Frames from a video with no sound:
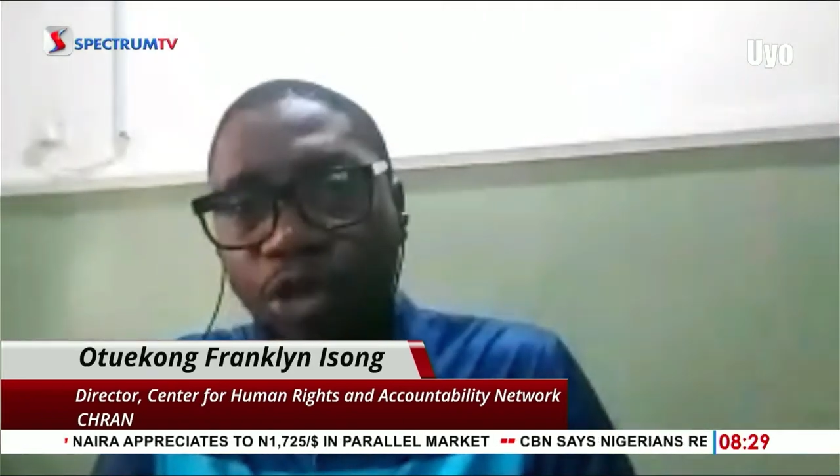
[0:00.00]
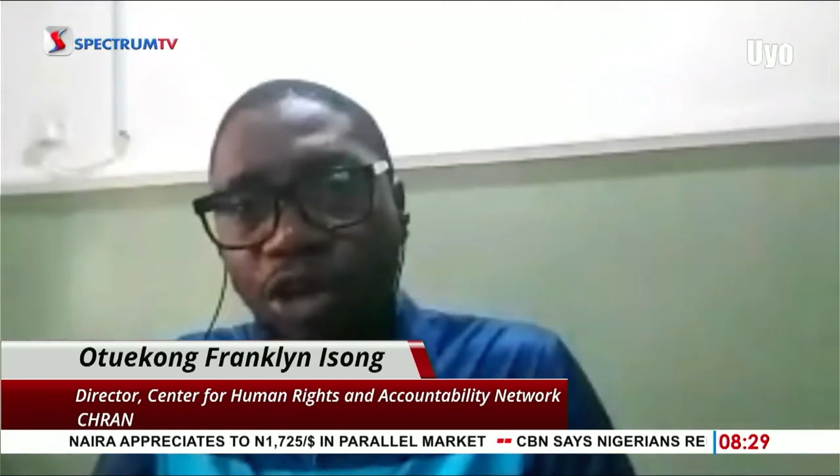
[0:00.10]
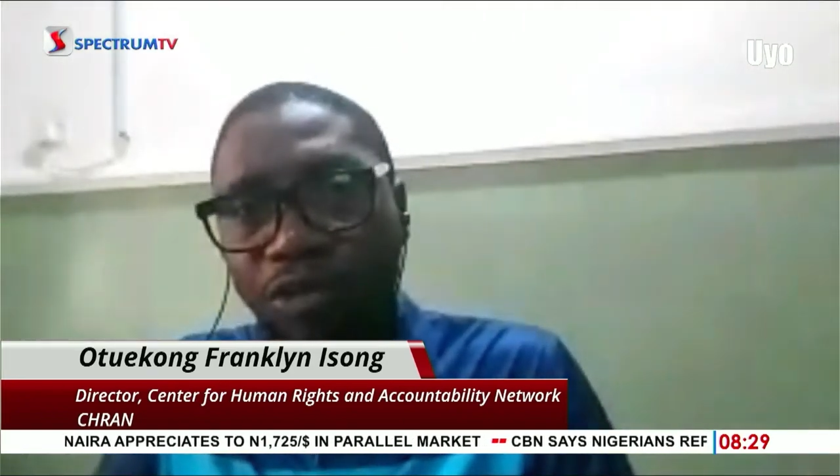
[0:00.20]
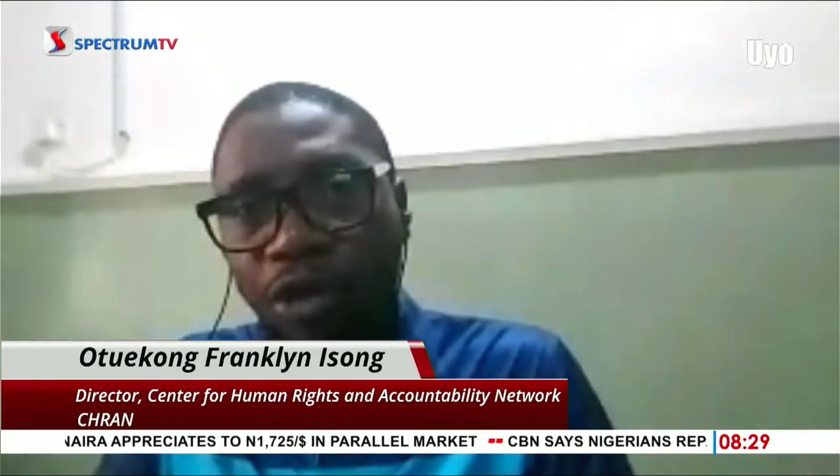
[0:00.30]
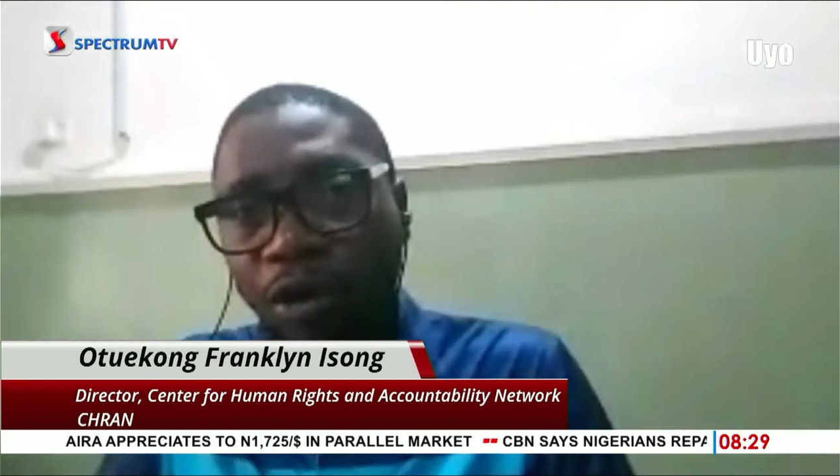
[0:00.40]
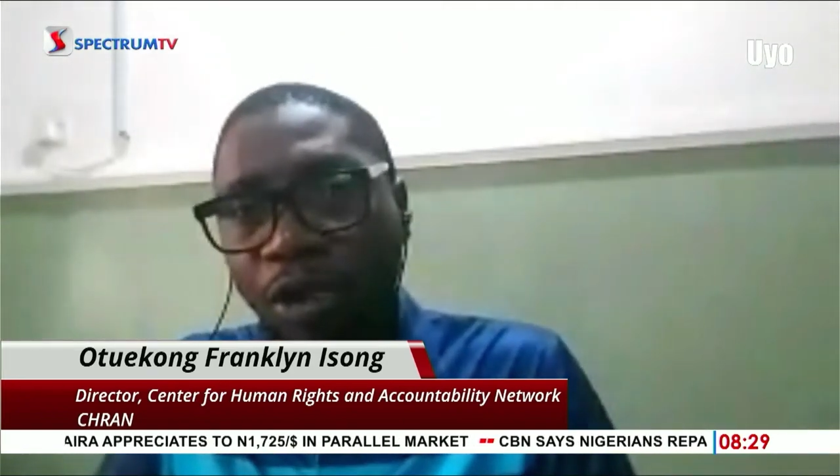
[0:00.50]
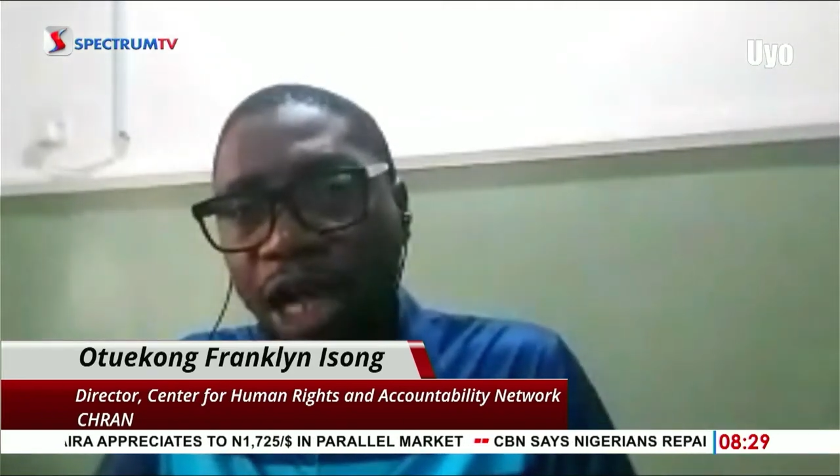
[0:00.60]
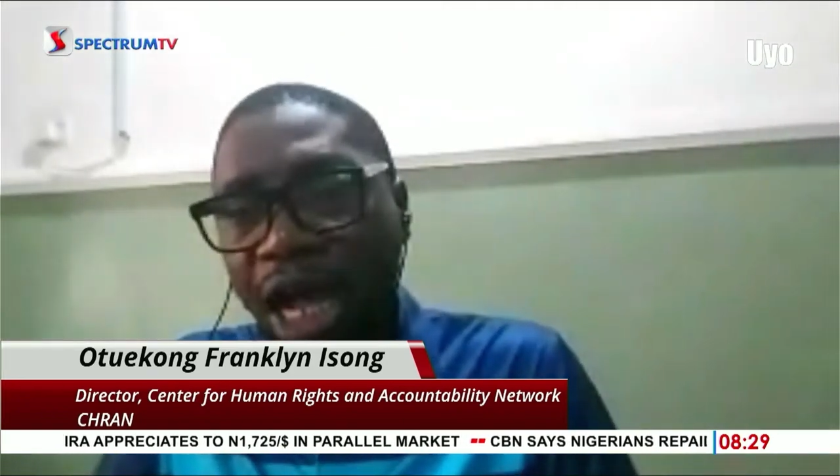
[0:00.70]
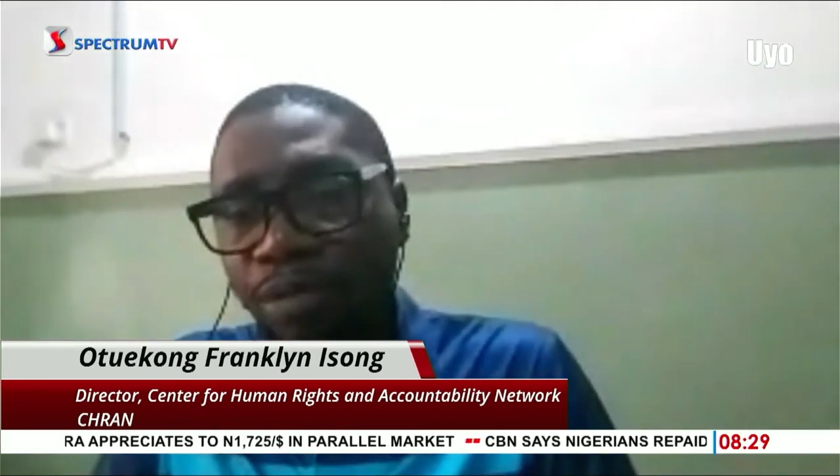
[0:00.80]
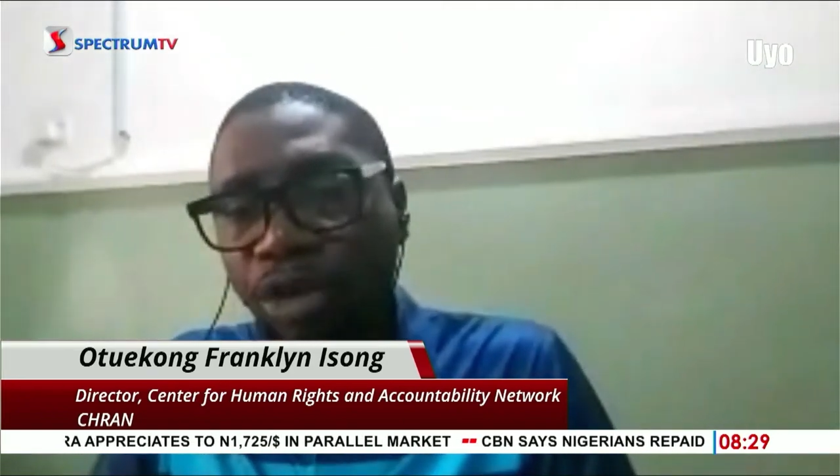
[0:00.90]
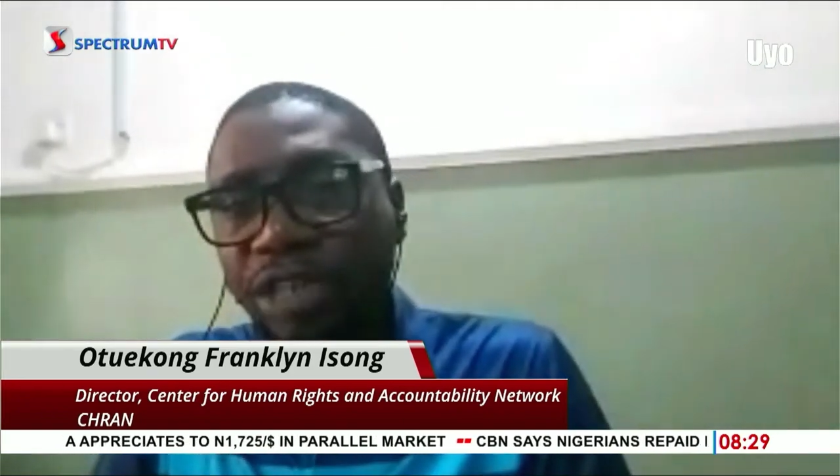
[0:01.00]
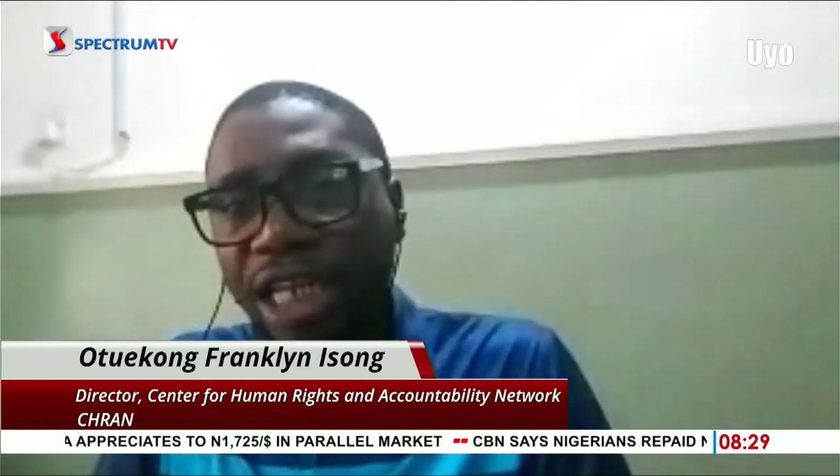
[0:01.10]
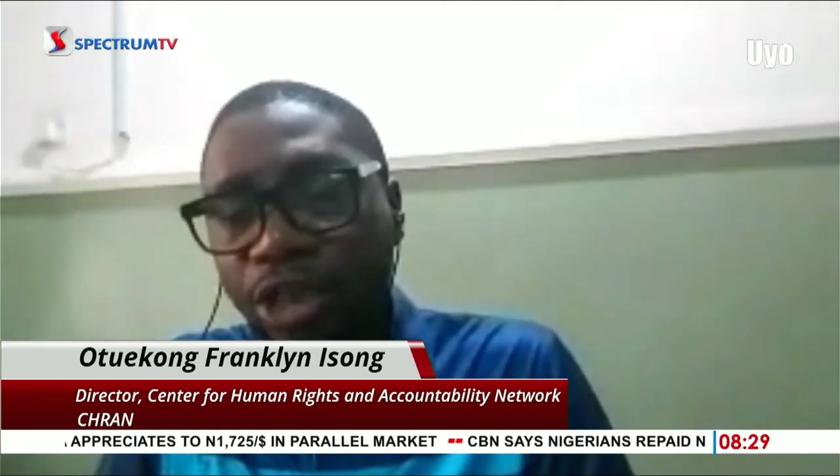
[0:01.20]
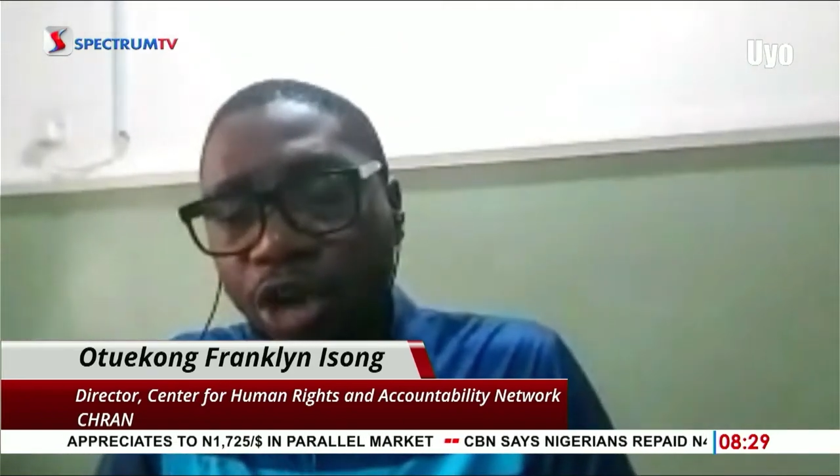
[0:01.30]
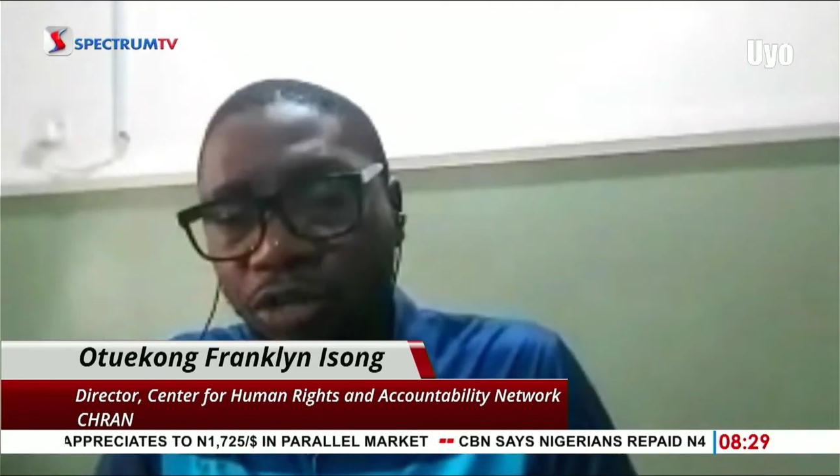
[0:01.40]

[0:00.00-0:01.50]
I'm not telling the governor to dissolve his